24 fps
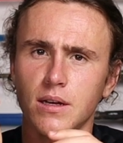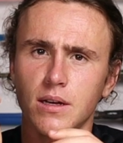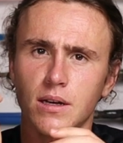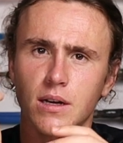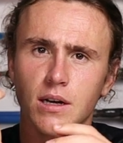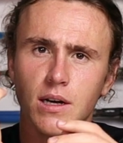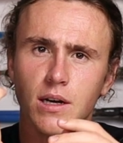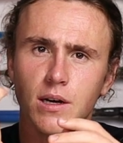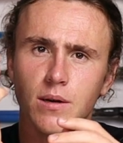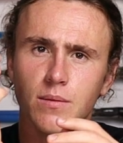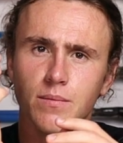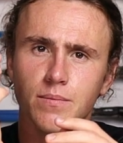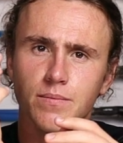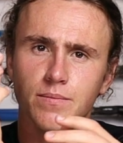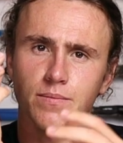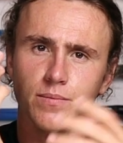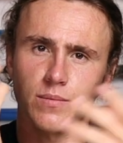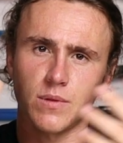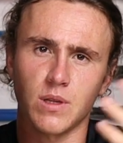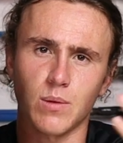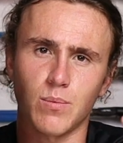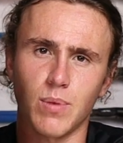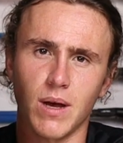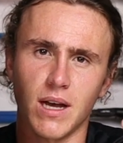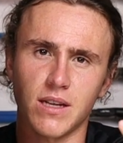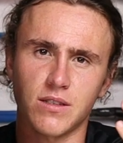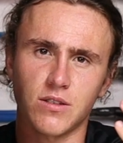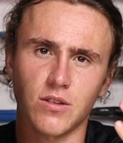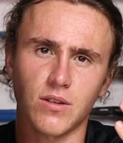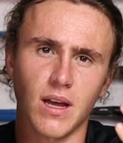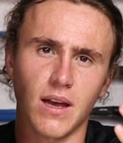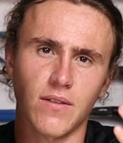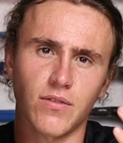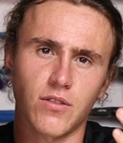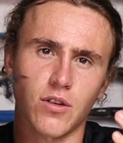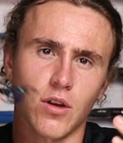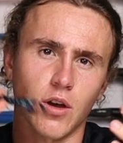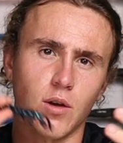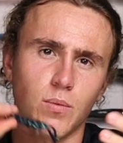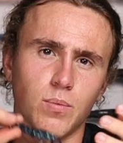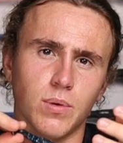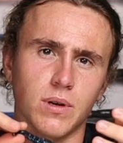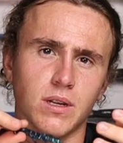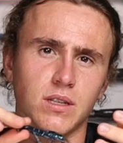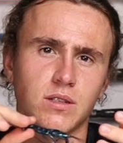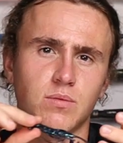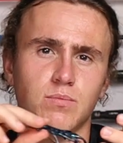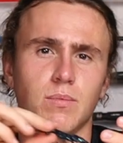the bass don't have to
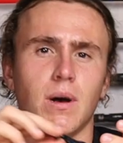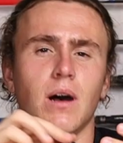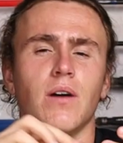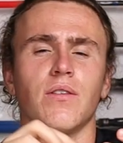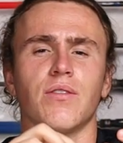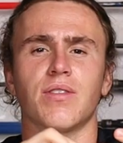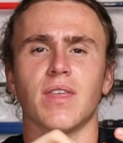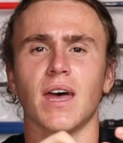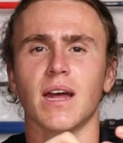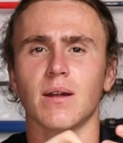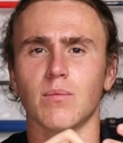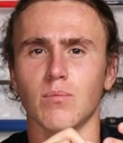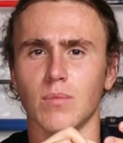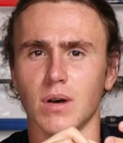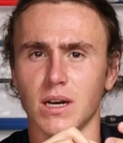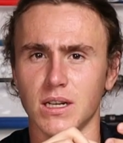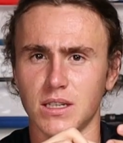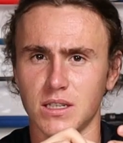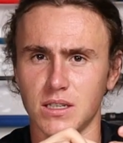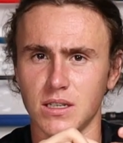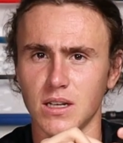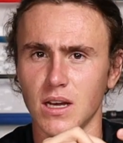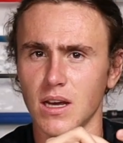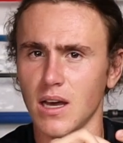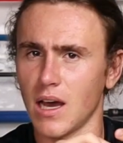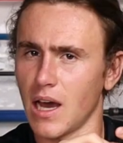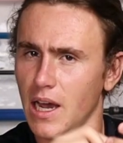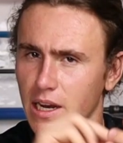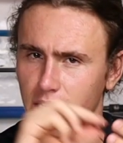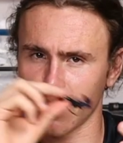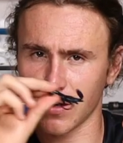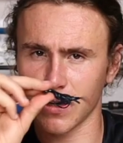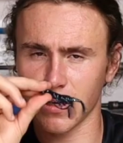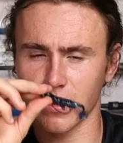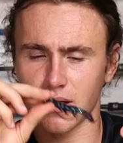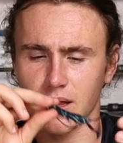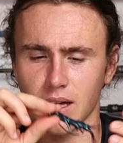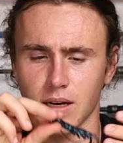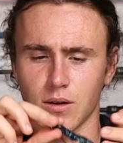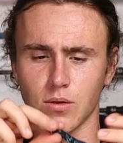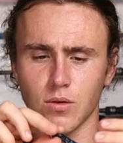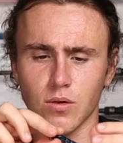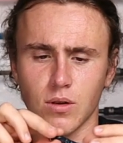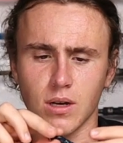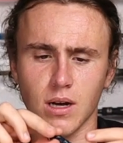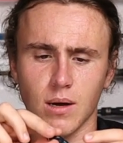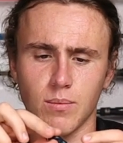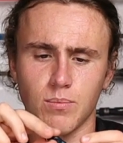open his mouth that much, and you get that
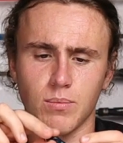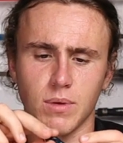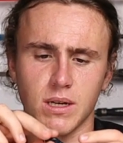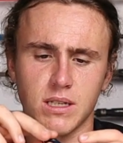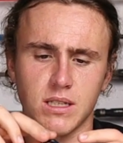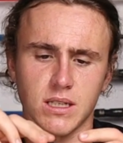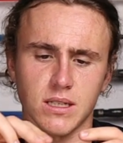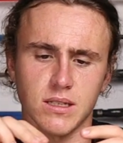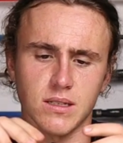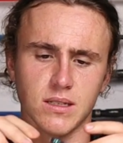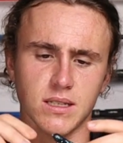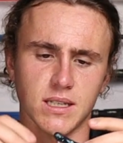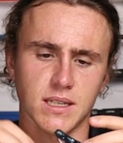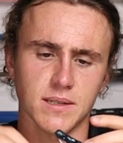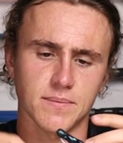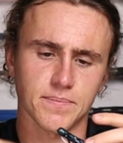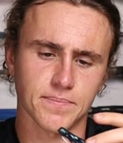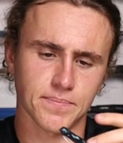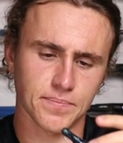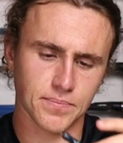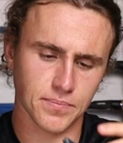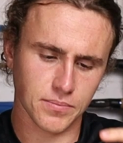hook up much easier.